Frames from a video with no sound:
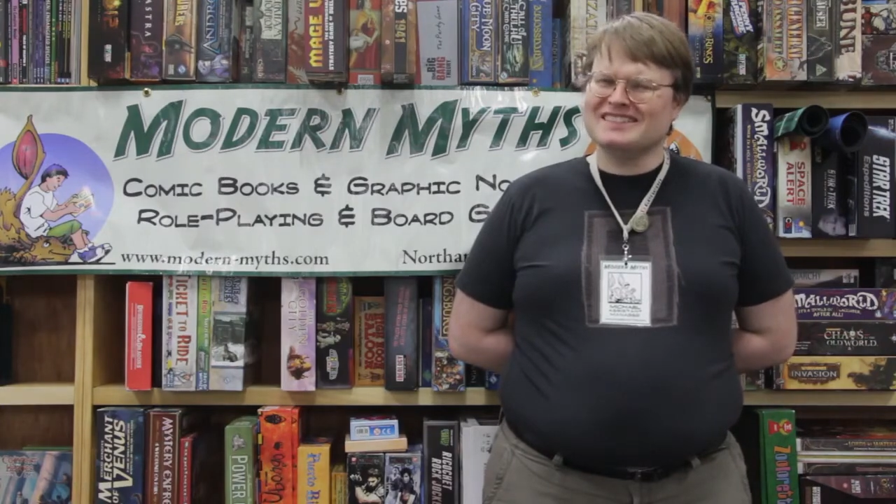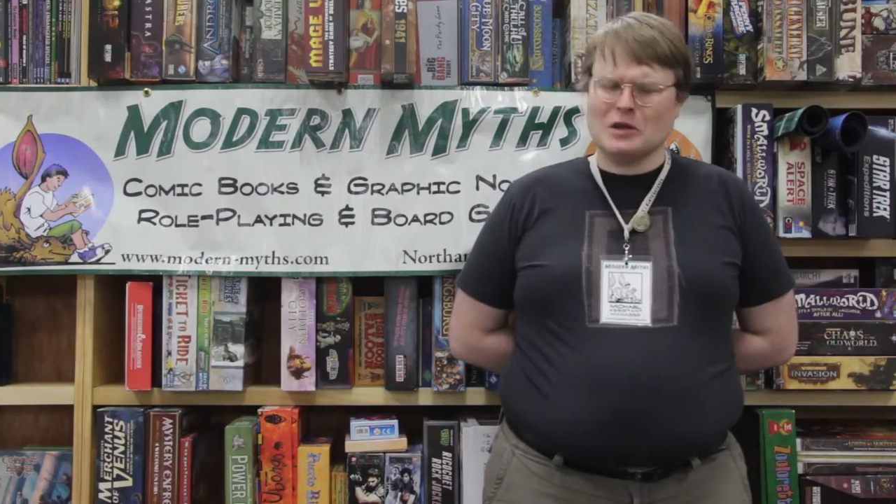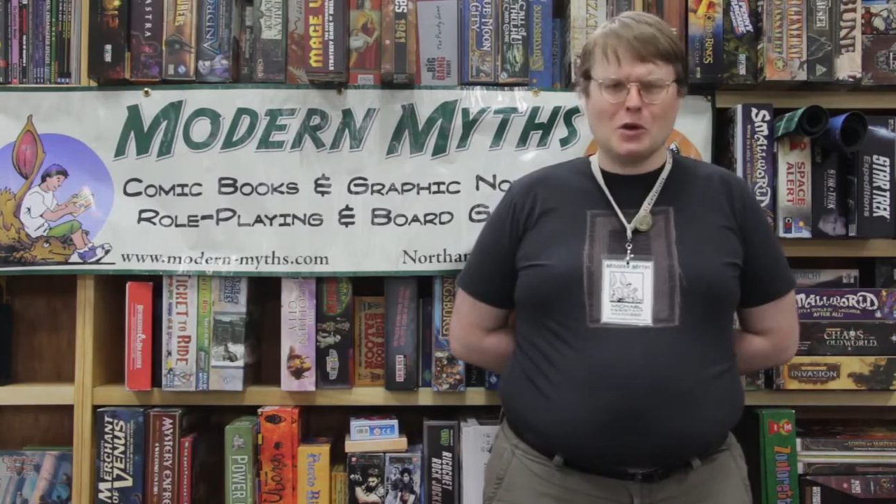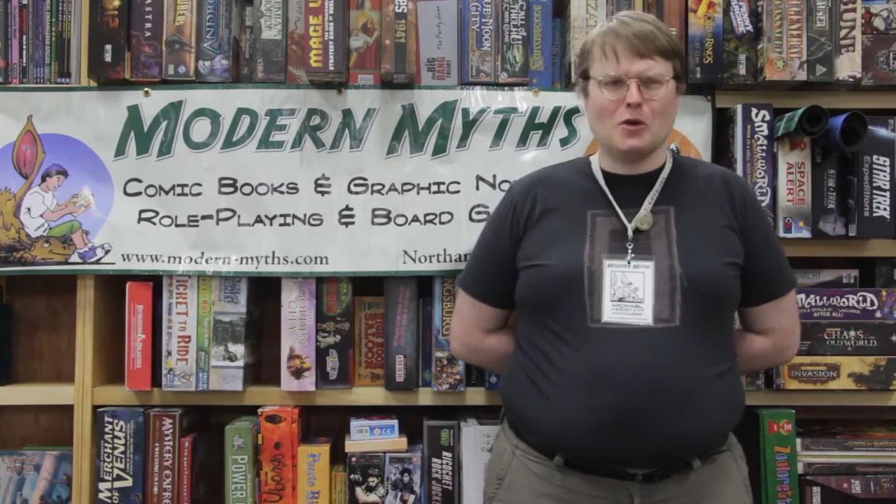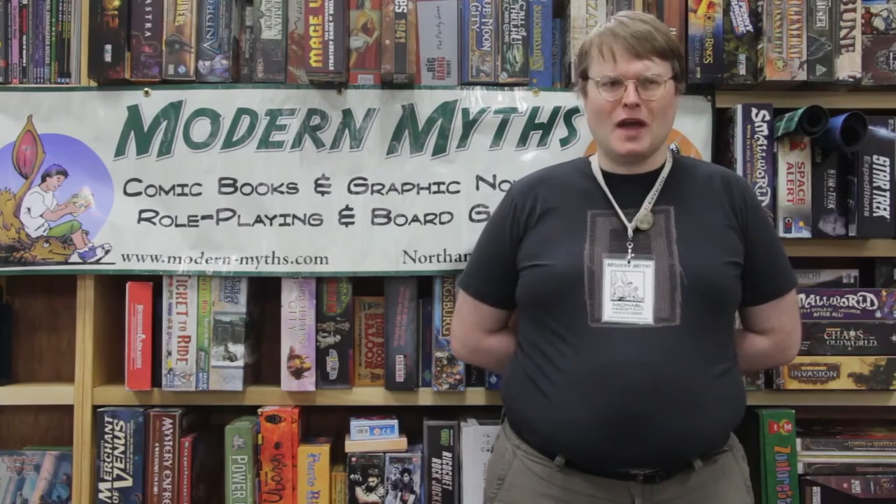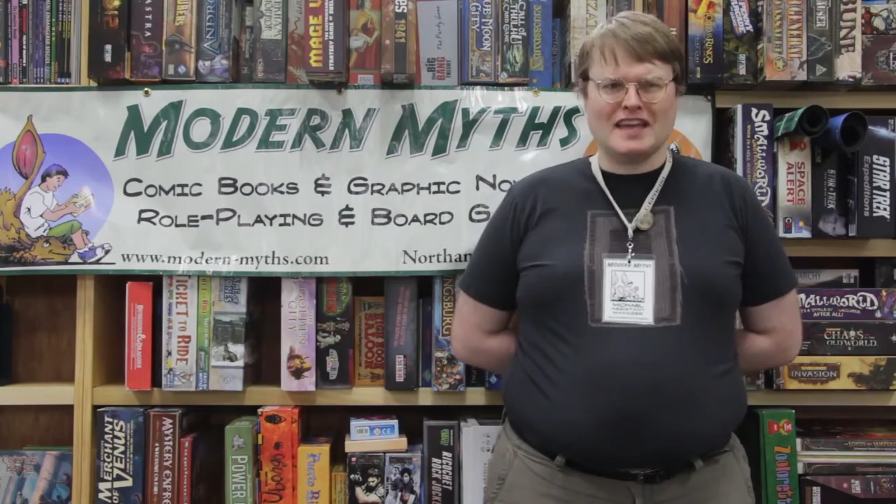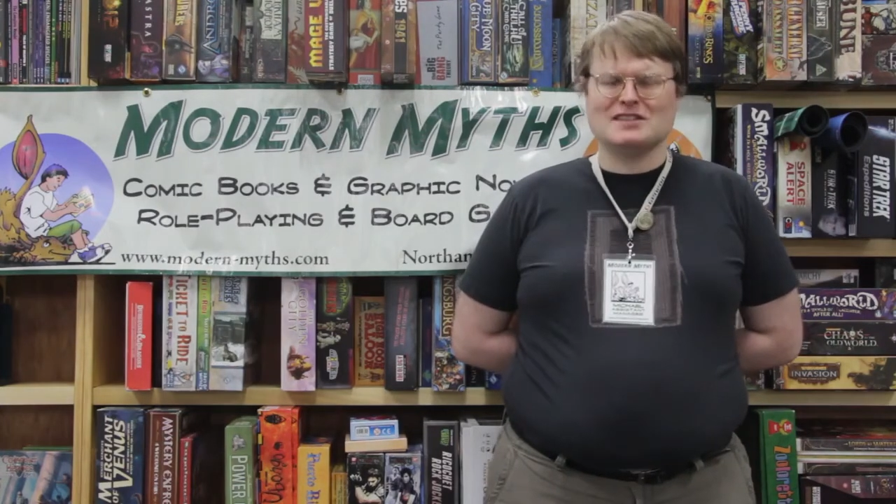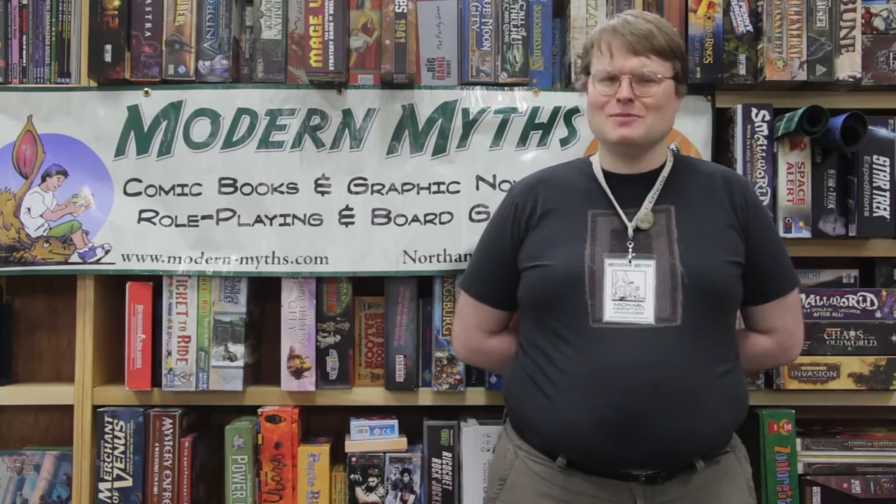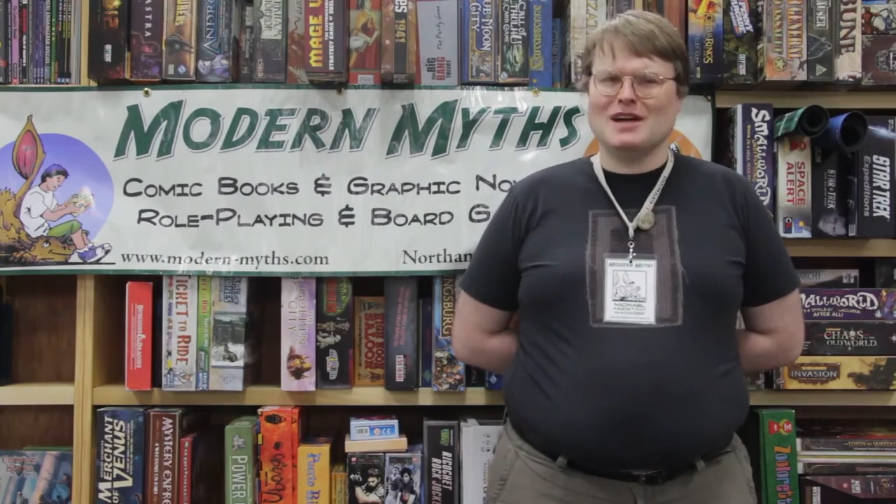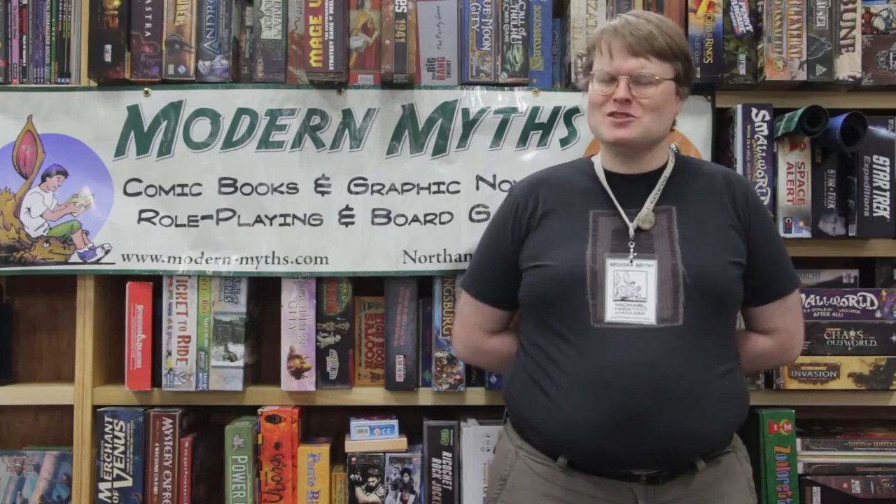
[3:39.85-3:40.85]

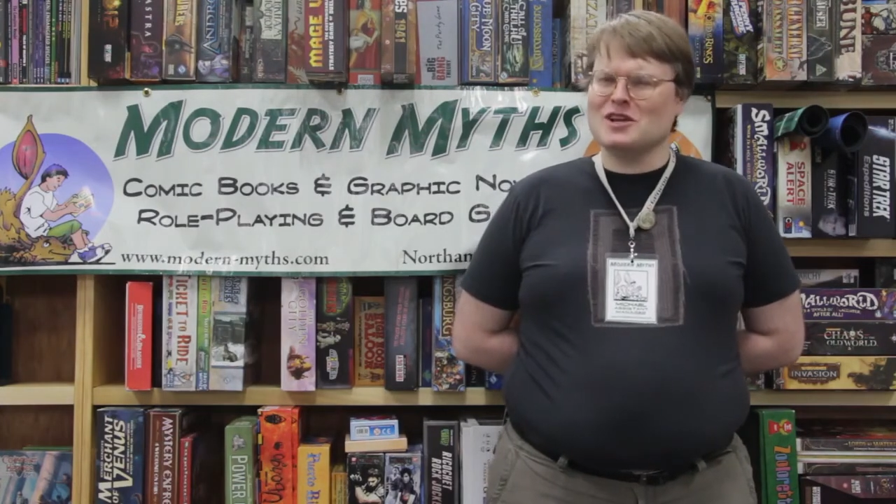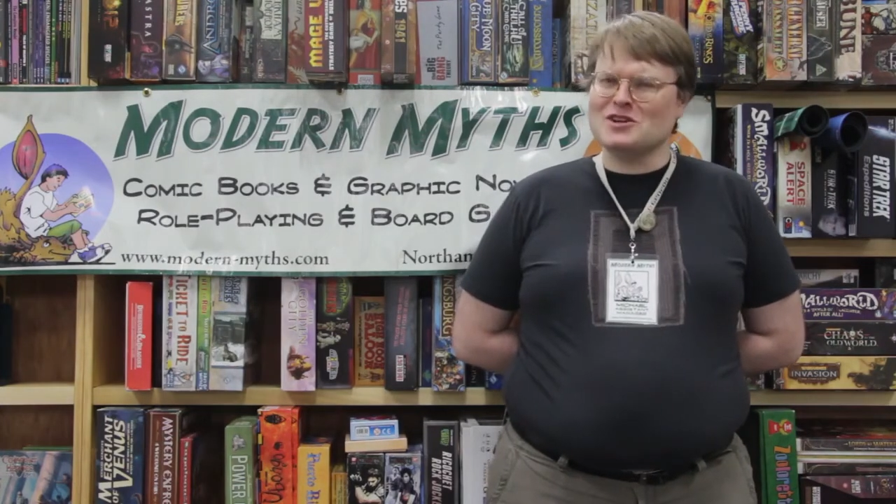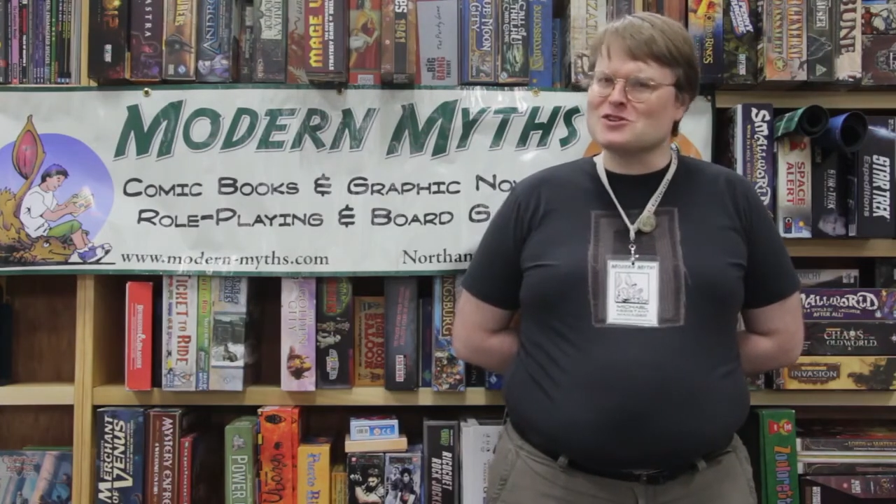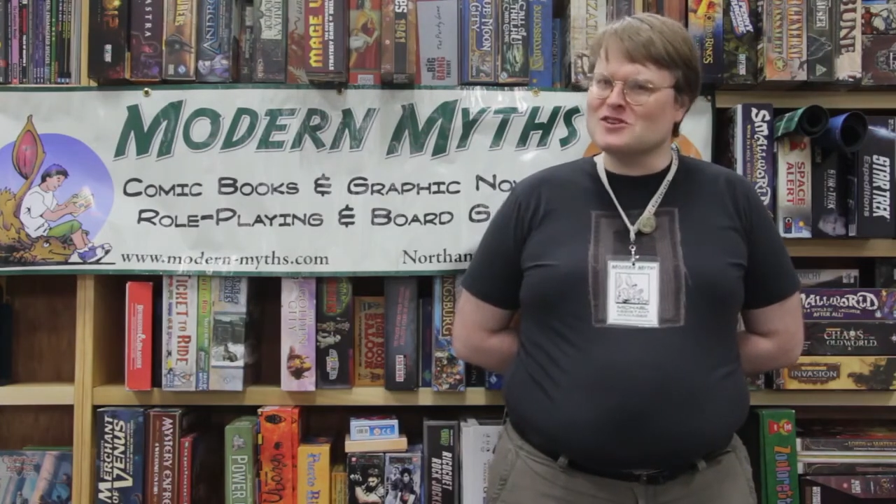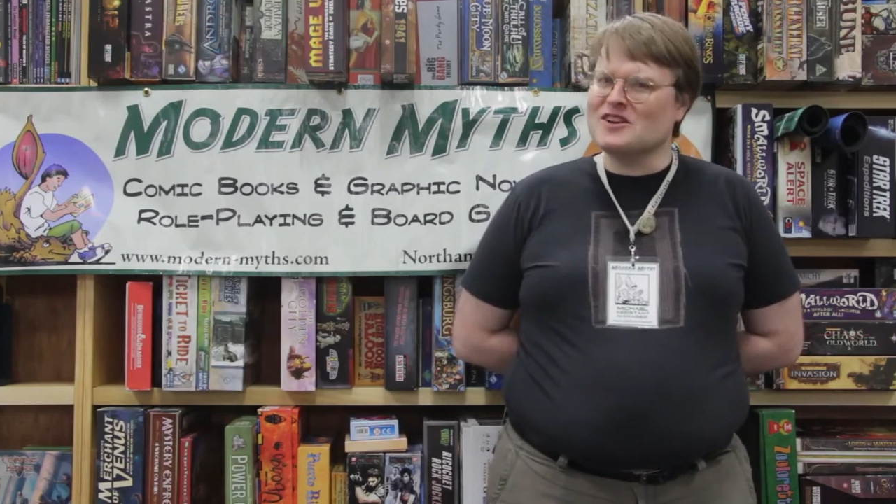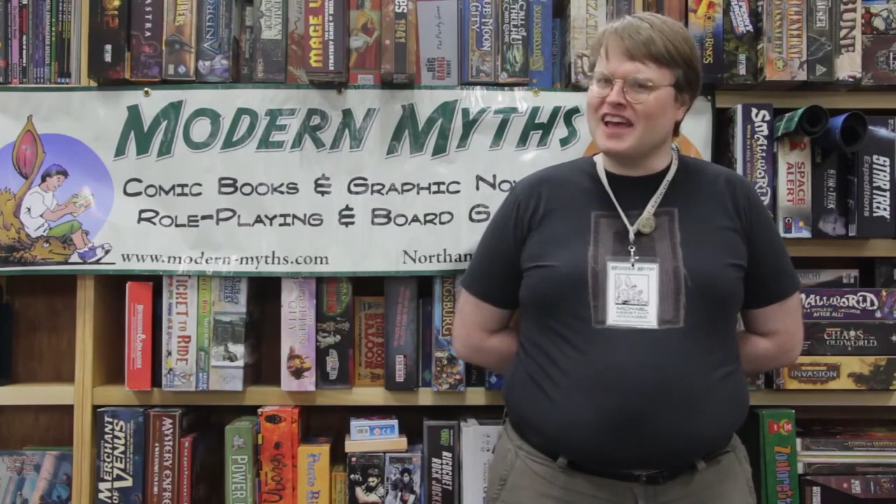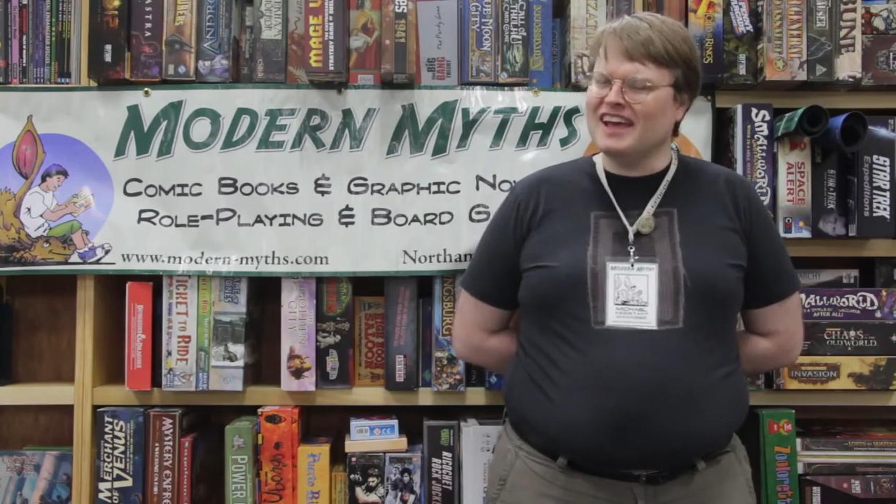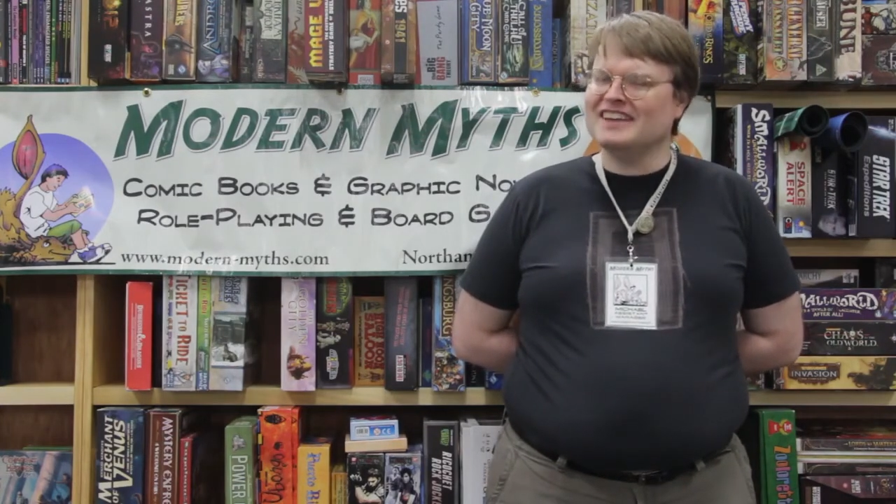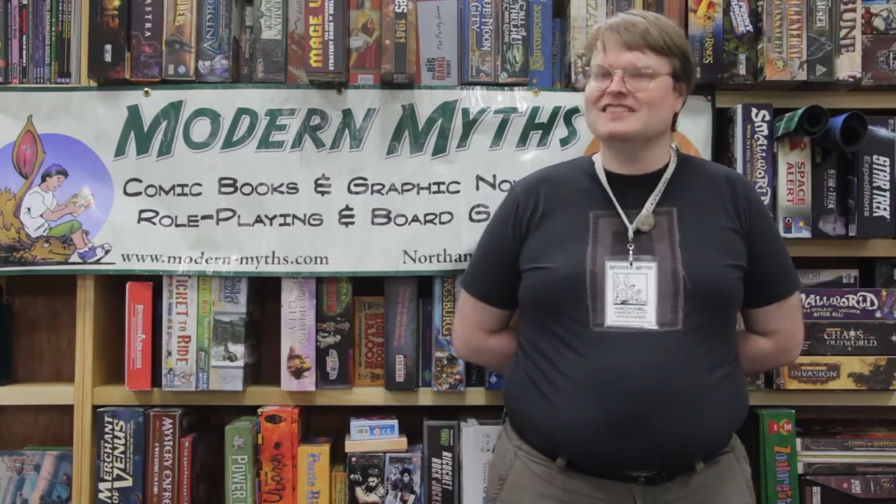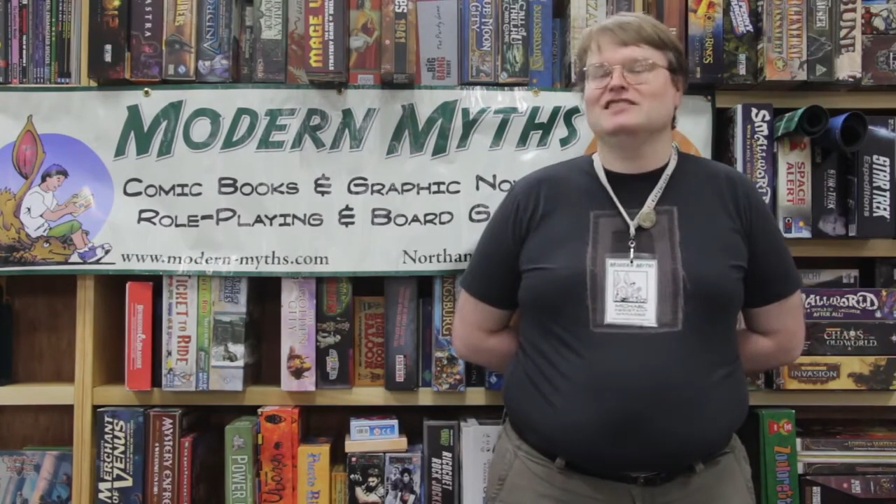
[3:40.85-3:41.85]
has an imagination
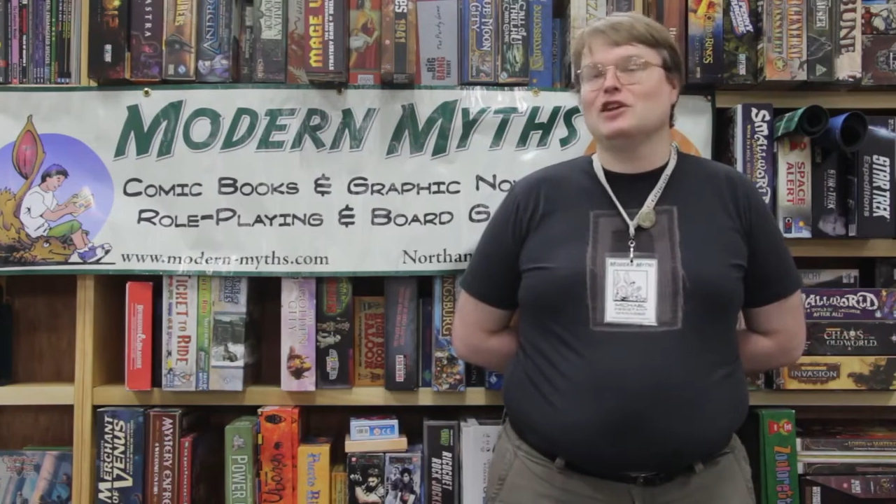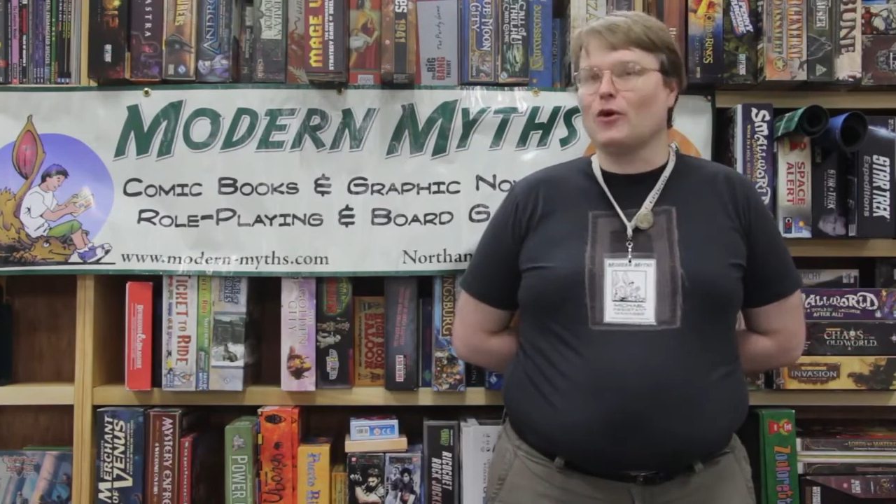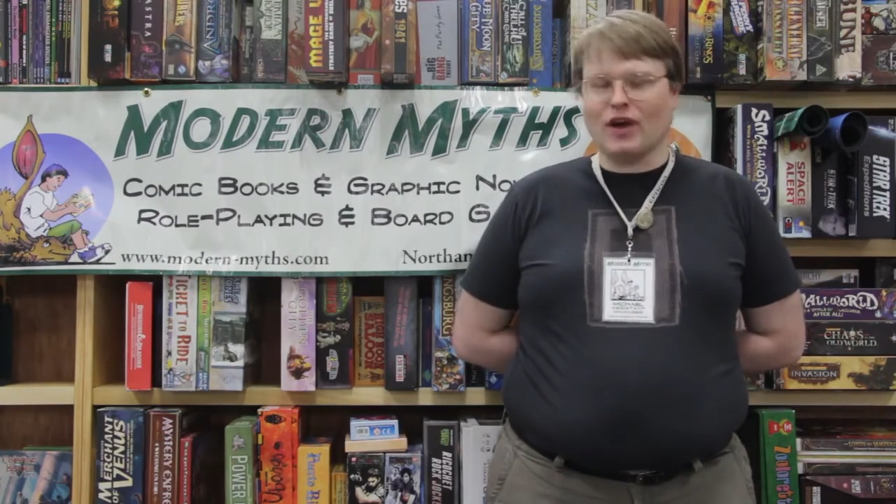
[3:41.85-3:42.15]
and,